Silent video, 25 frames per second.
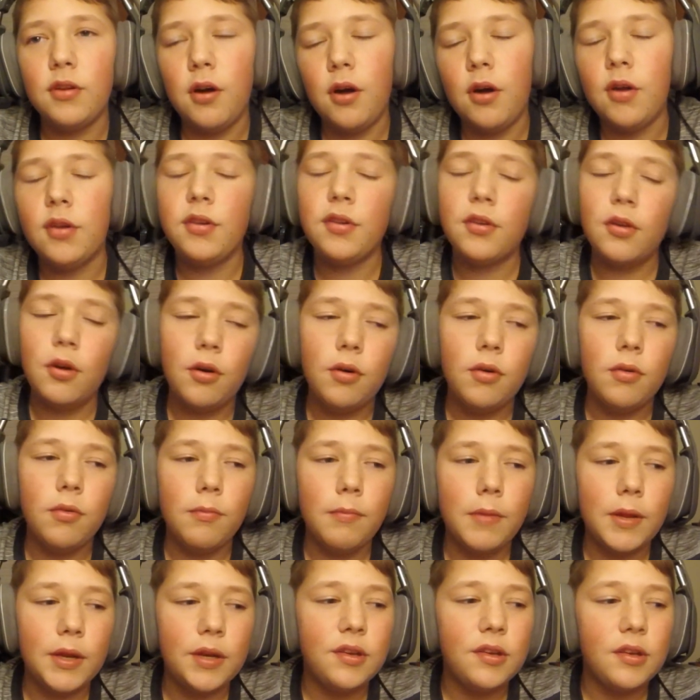also
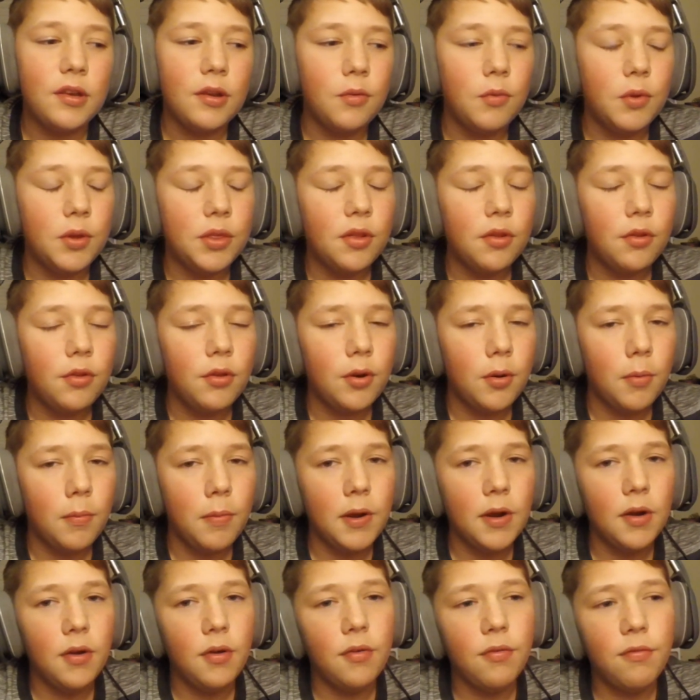mixed in with a little
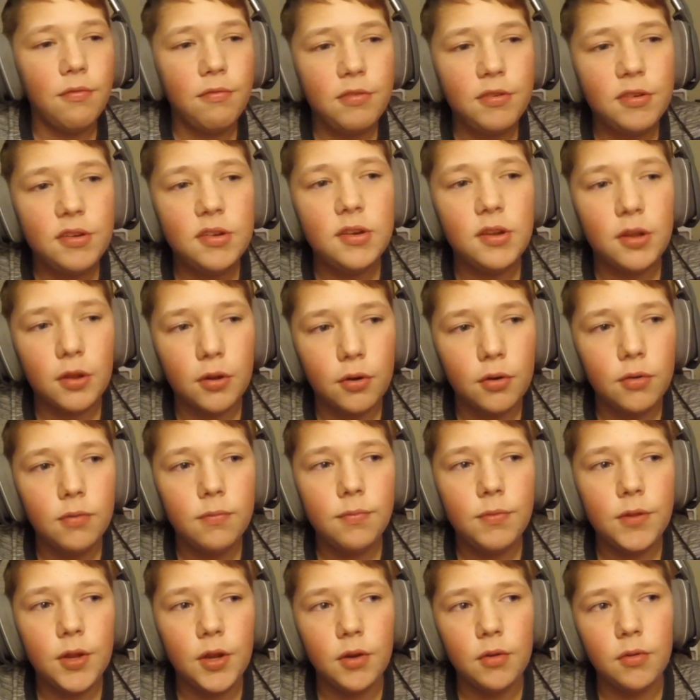bit of skill
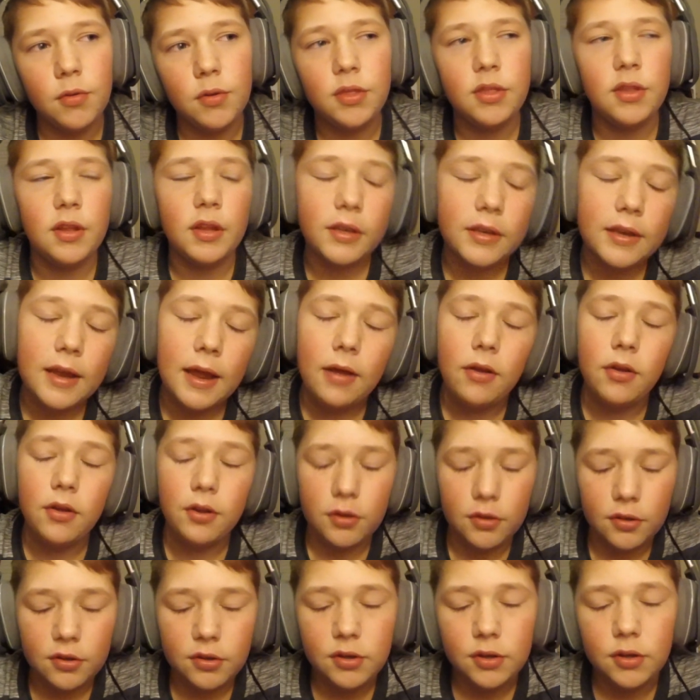There, with like
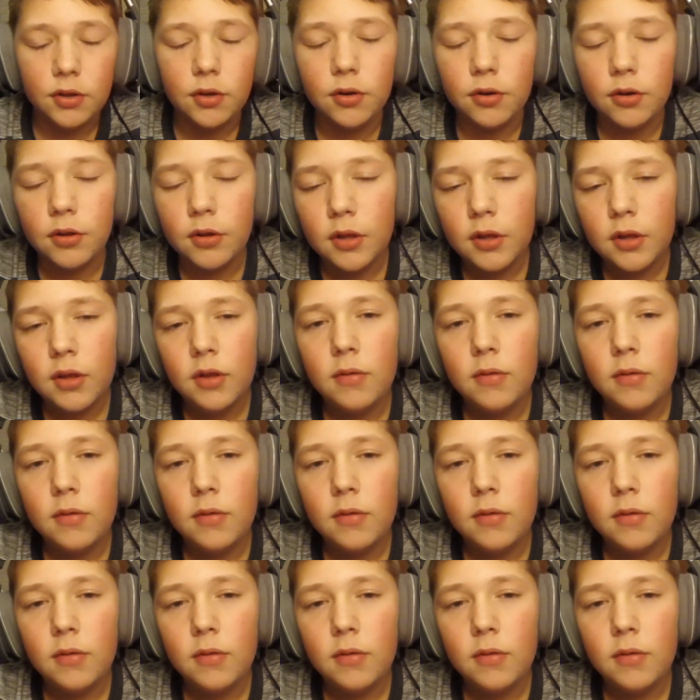talent and skill,